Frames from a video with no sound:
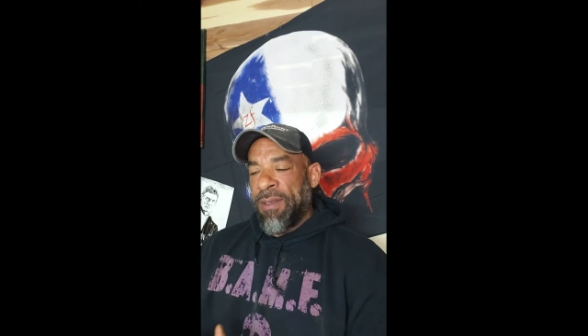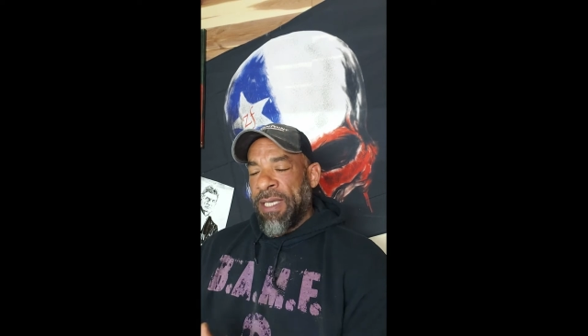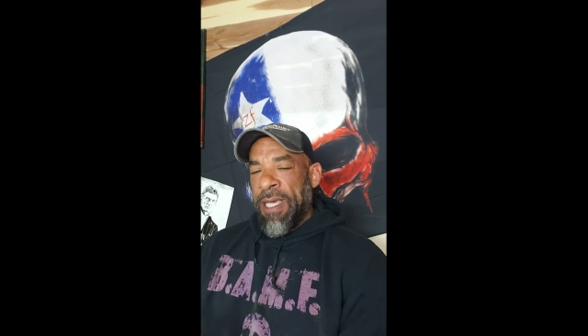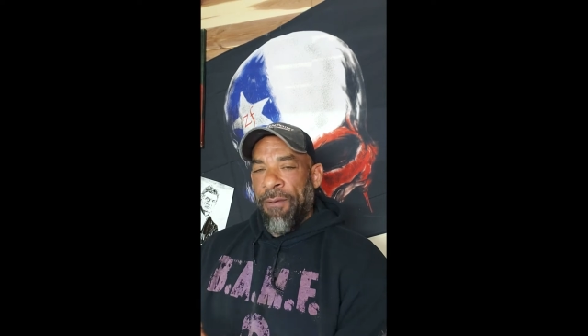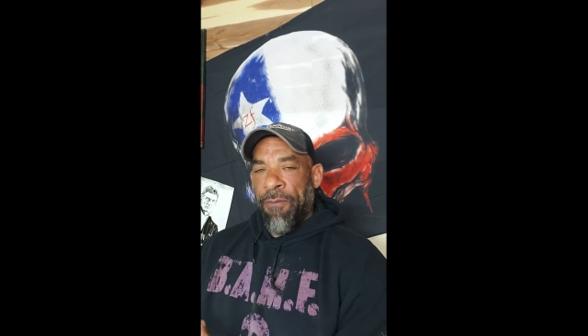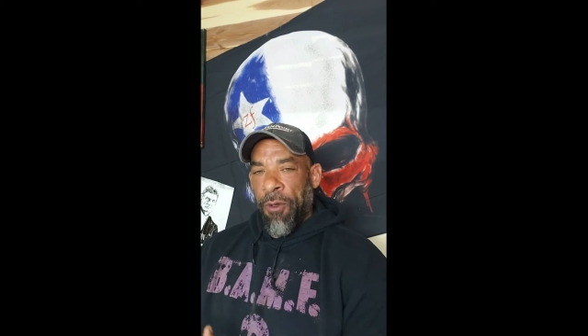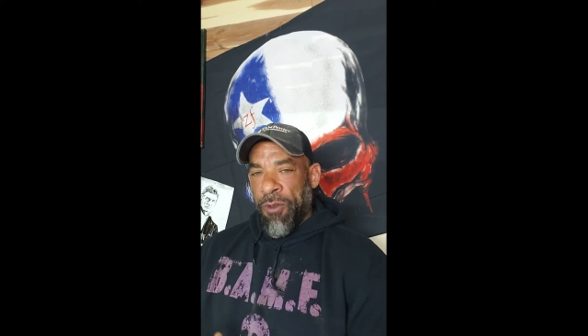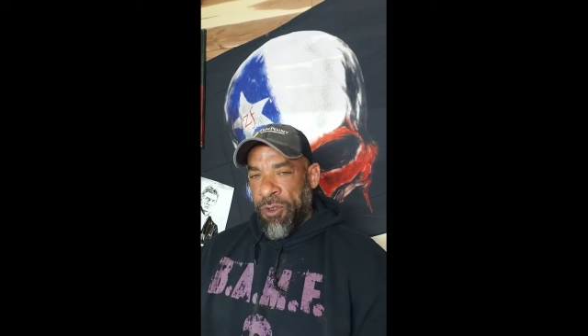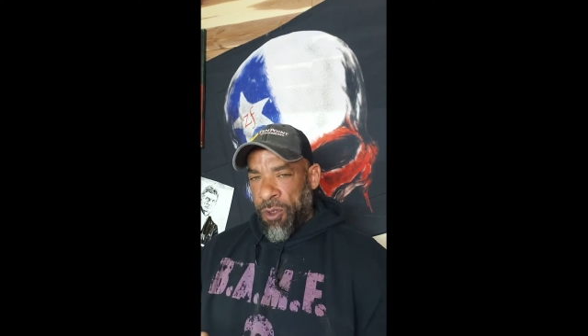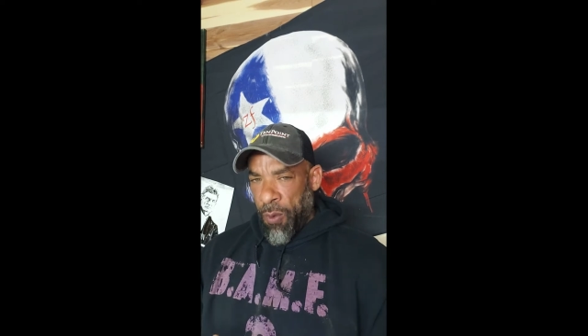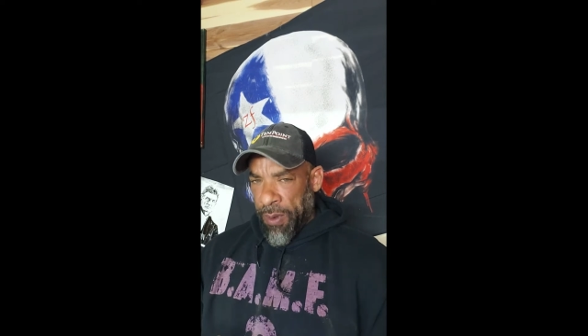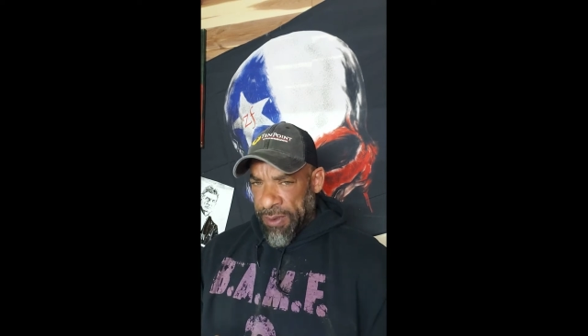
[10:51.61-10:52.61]
give those
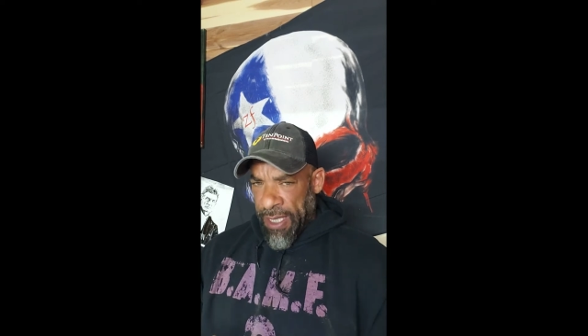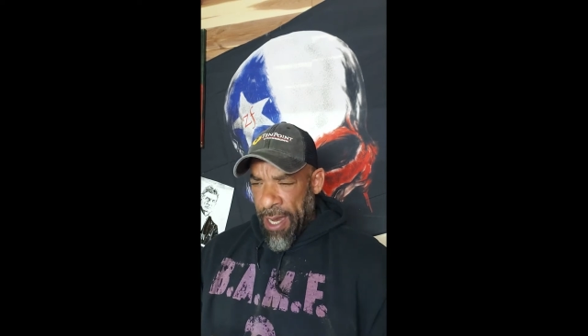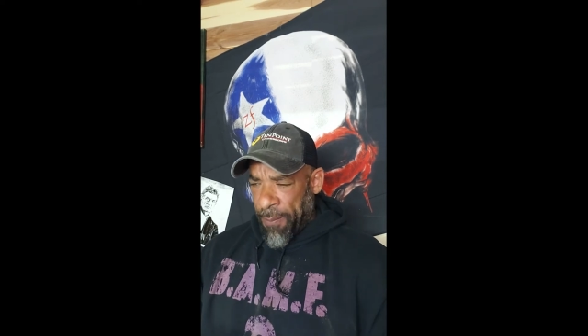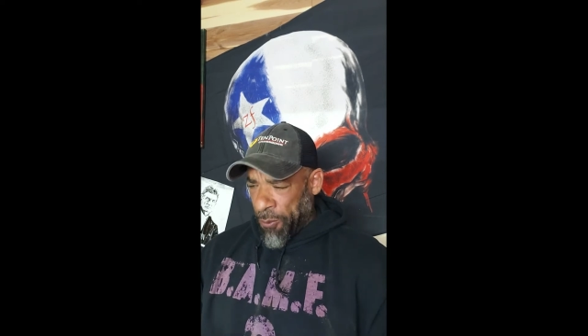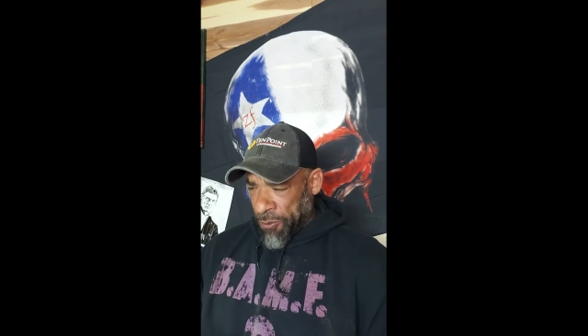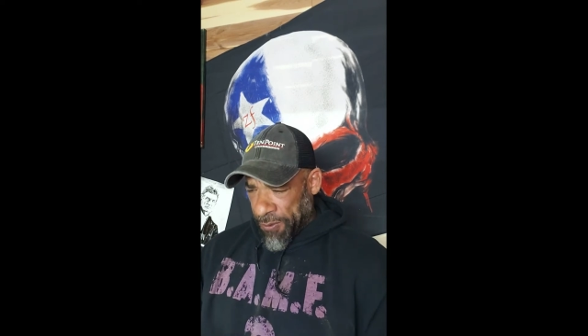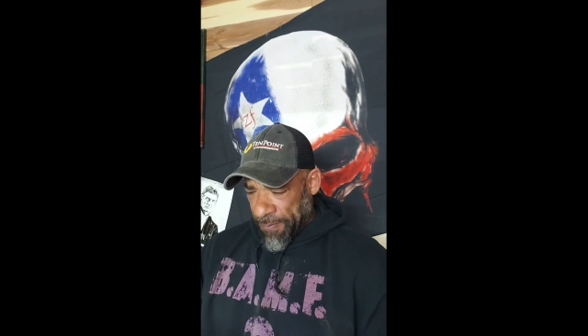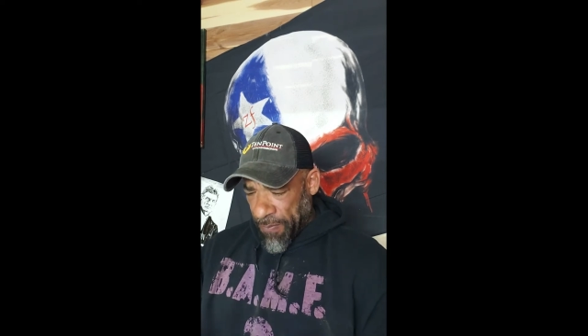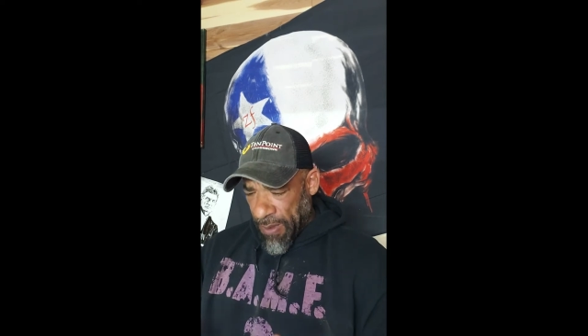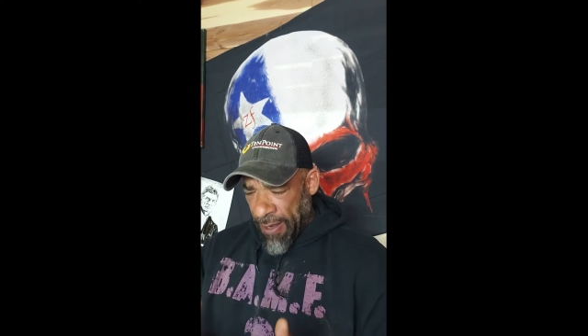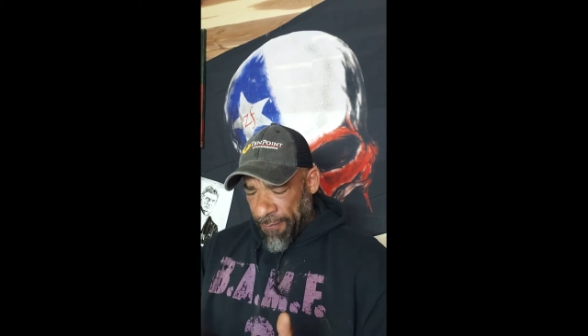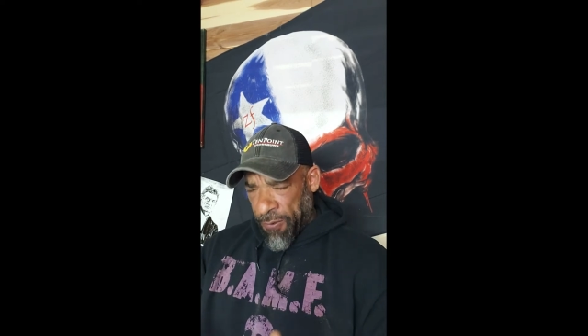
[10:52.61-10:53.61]
two examples,
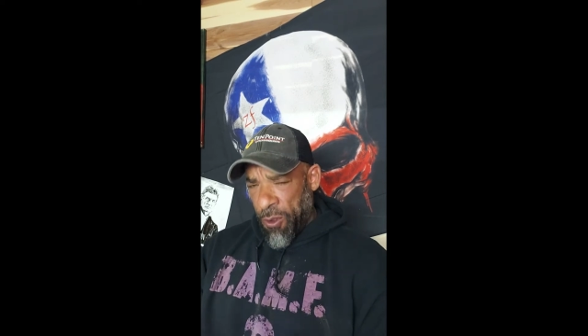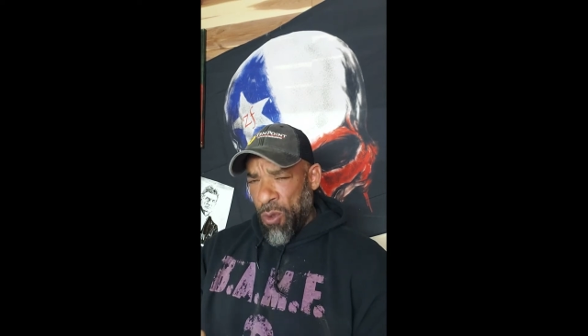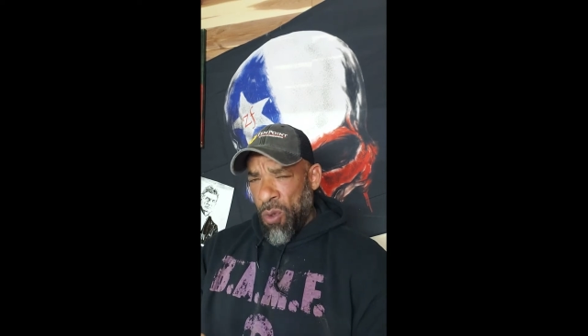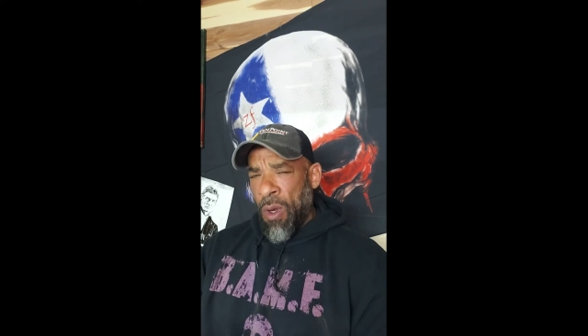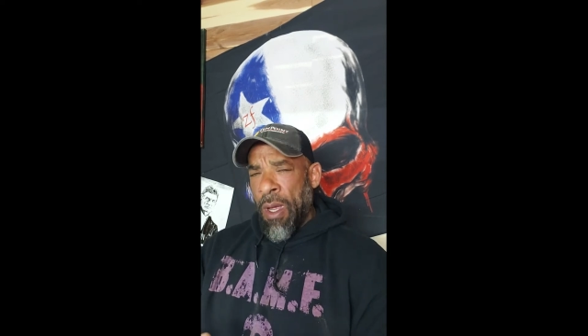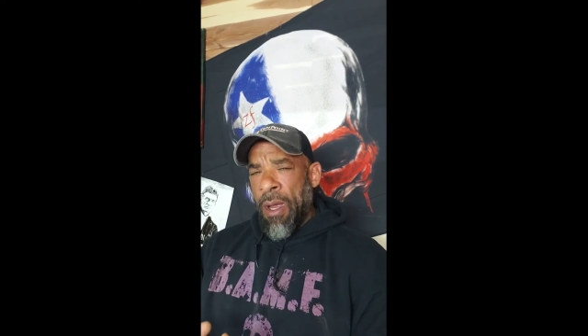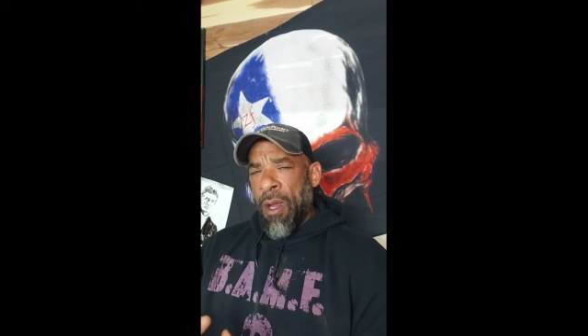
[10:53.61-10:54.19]
if you